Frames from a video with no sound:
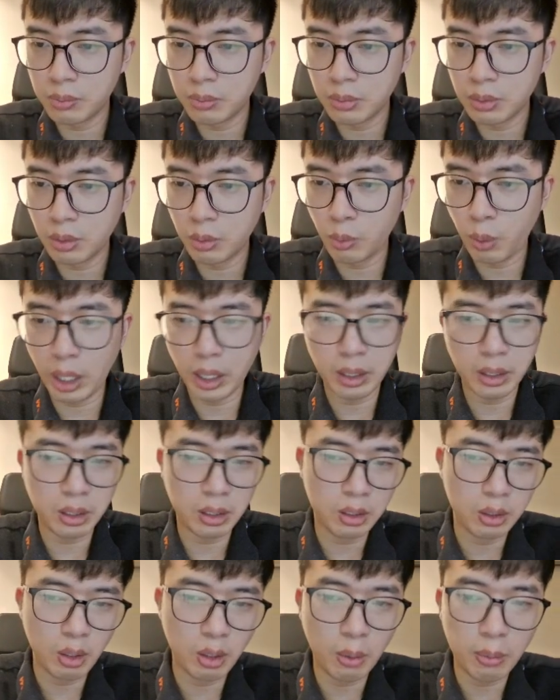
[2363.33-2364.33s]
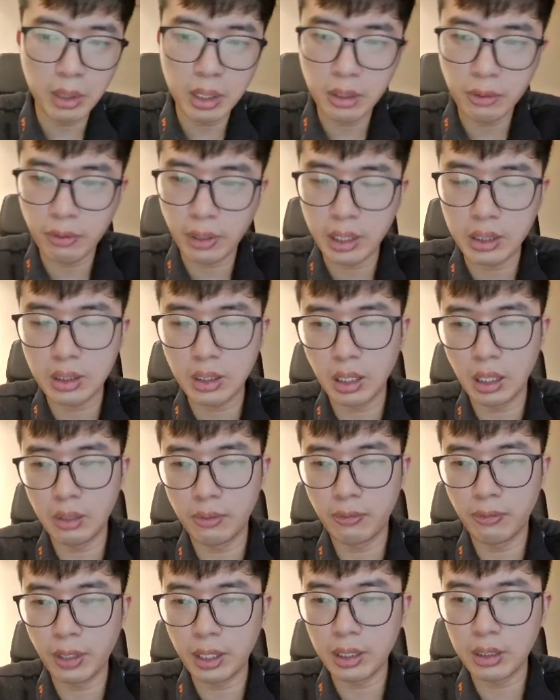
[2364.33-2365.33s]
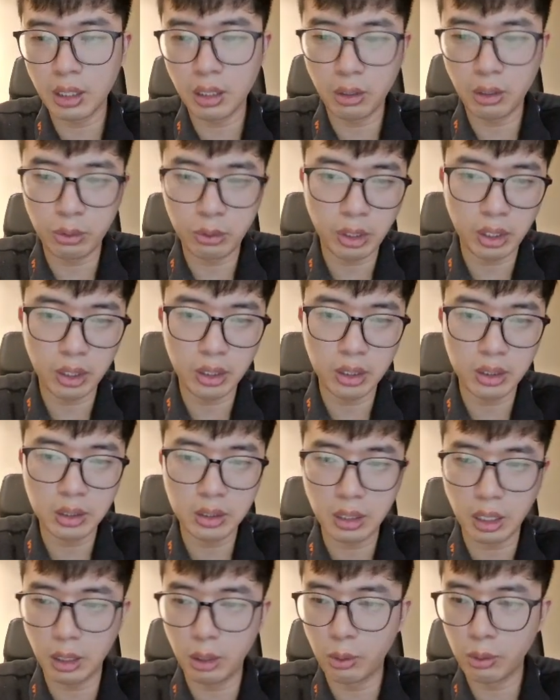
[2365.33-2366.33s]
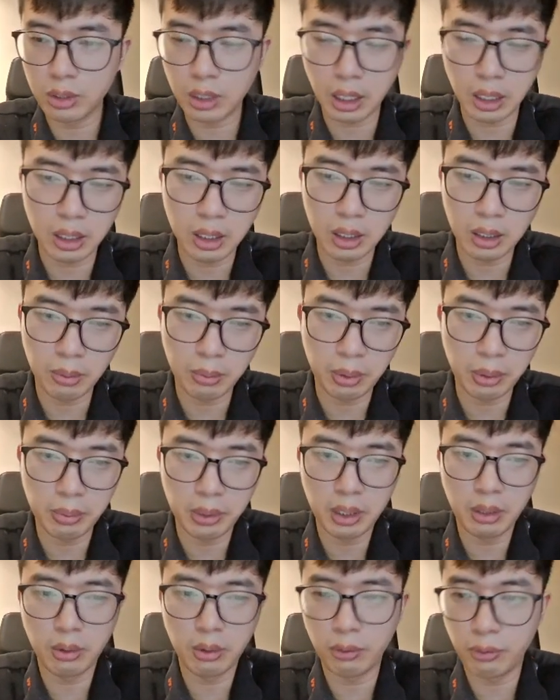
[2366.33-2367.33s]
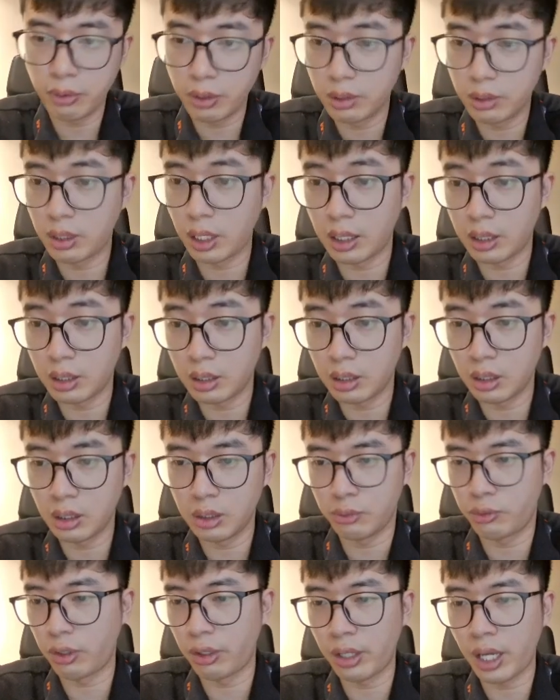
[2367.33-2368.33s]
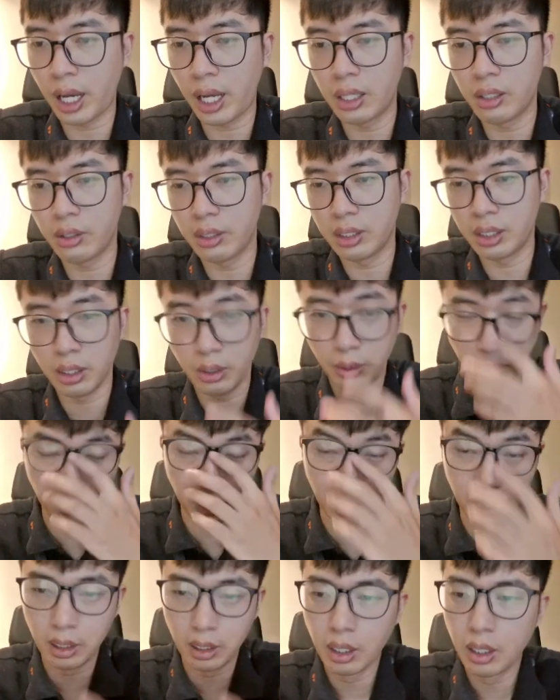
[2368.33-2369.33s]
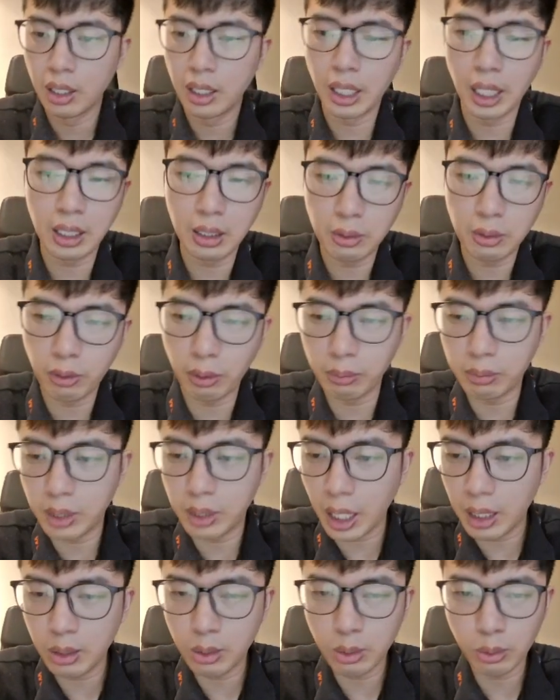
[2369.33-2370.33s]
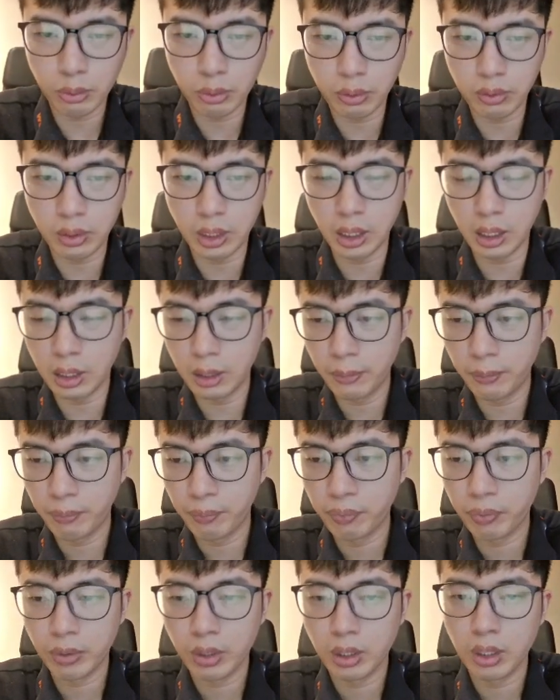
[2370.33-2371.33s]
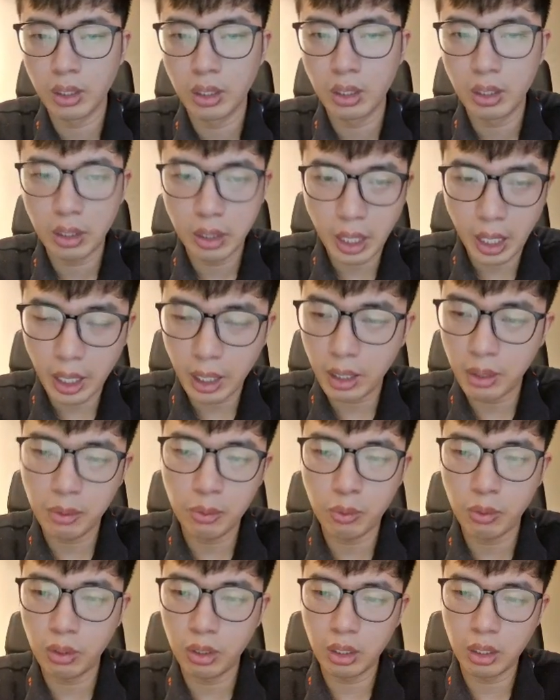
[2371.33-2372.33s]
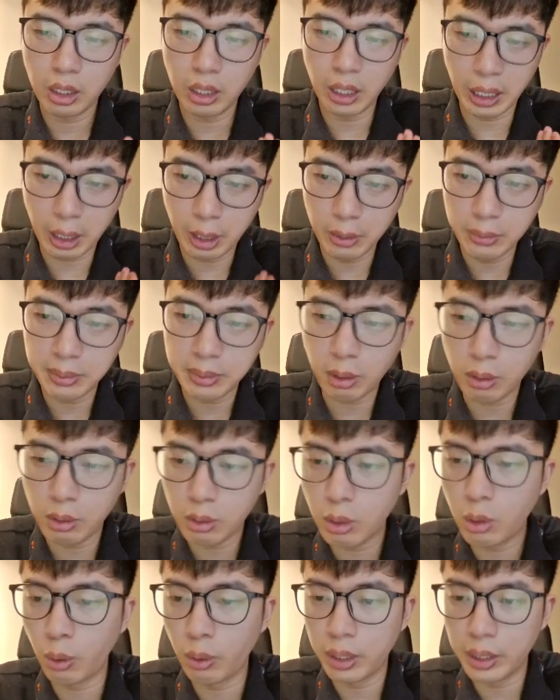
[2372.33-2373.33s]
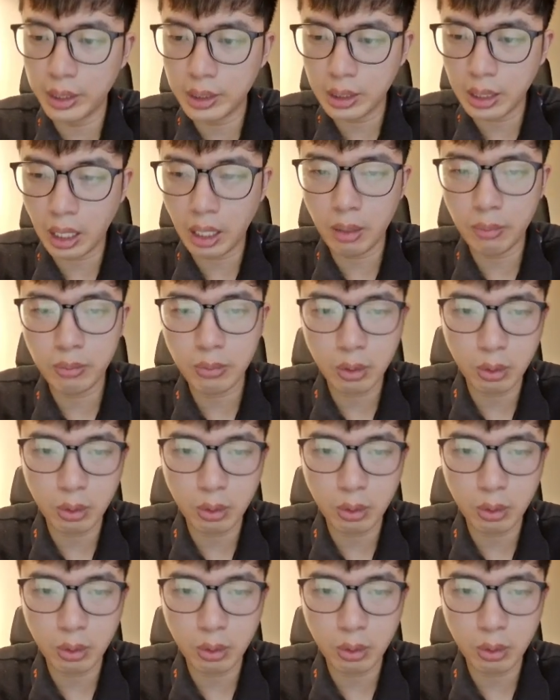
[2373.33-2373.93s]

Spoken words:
when normal investor or traders, they look at it, maybe they will feel that this is very high already, like from 10 to 50. Then it keeps on going up